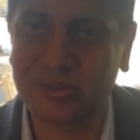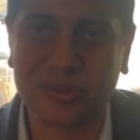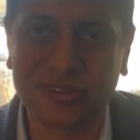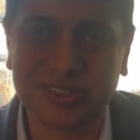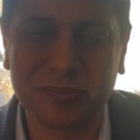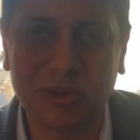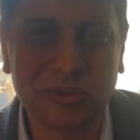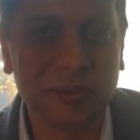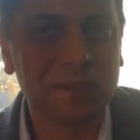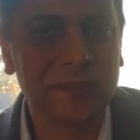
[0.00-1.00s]
talks
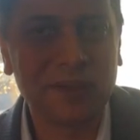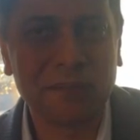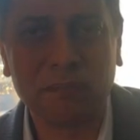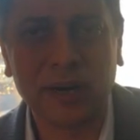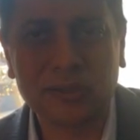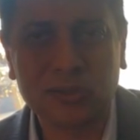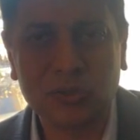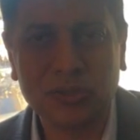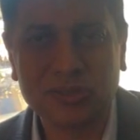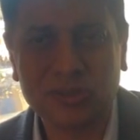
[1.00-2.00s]
about. Part
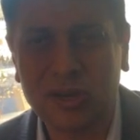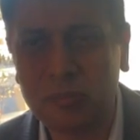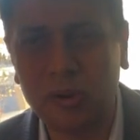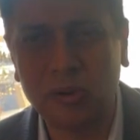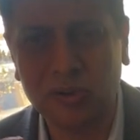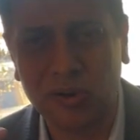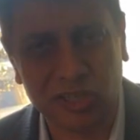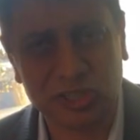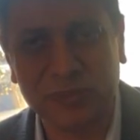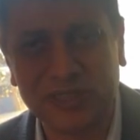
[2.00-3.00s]
2 is all about
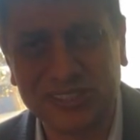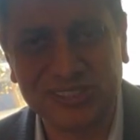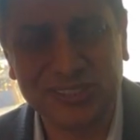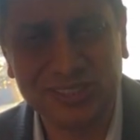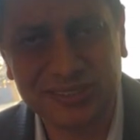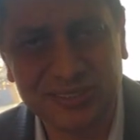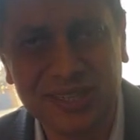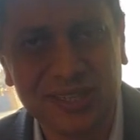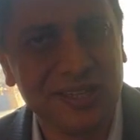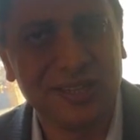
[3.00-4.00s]
horseman diseases,
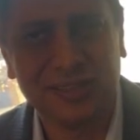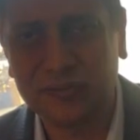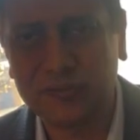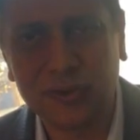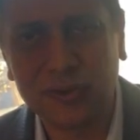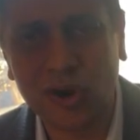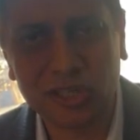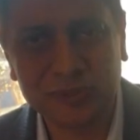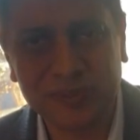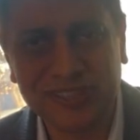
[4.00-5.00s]
the four
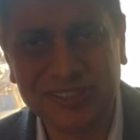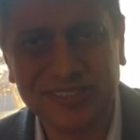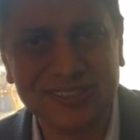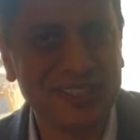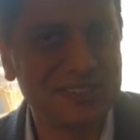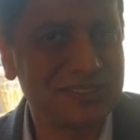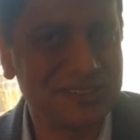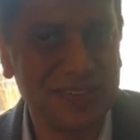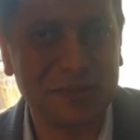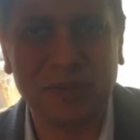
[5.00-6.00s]
horseman diseases,
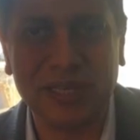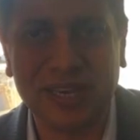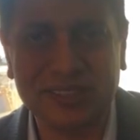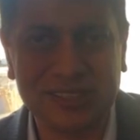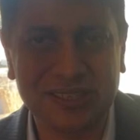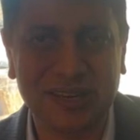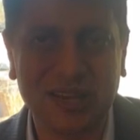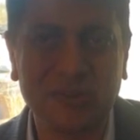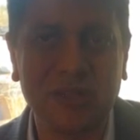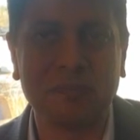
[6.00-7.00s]
their implication, and
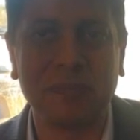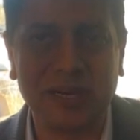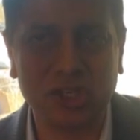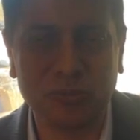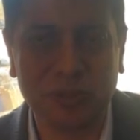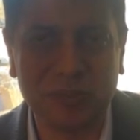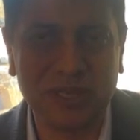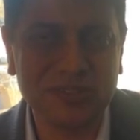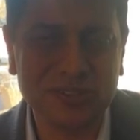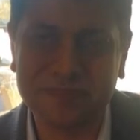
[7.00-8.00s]
how they impact human
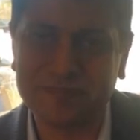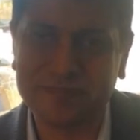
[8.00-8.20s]
beings.